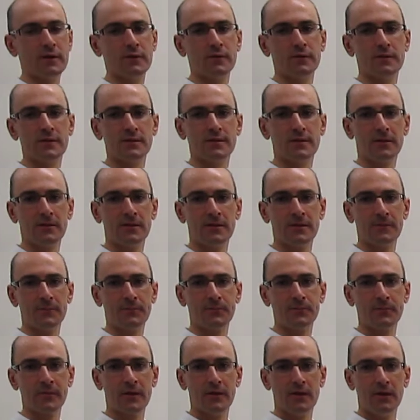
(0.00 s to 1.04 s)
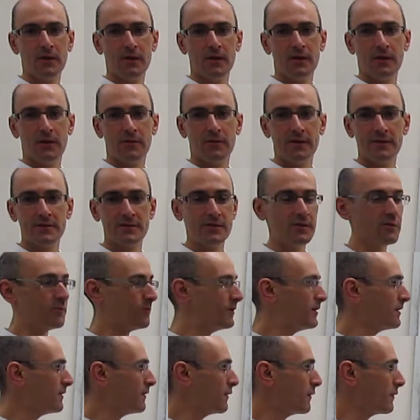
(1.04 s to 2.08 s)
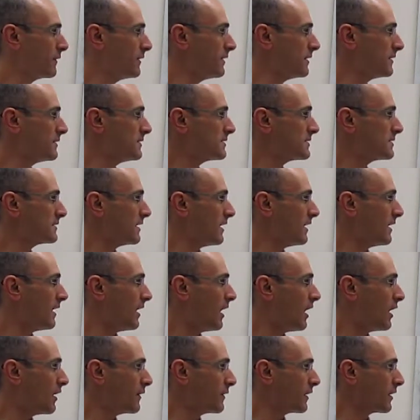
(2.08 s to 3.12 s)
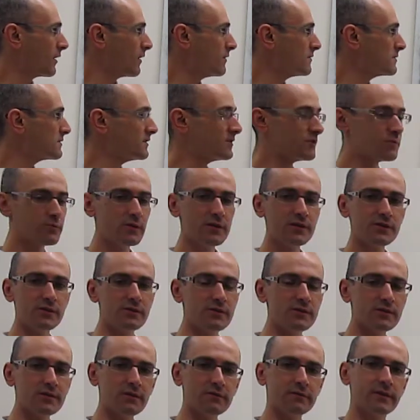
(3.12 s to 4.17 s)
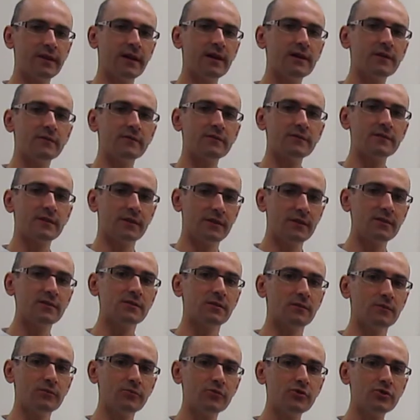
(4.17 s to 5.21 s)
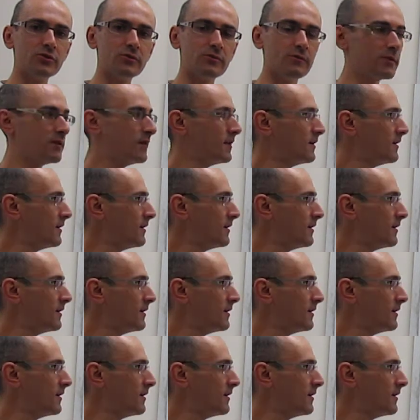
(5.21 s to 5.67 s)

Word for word: to the solid. Right, so well, these uh, are the concentrations of the ions in solution,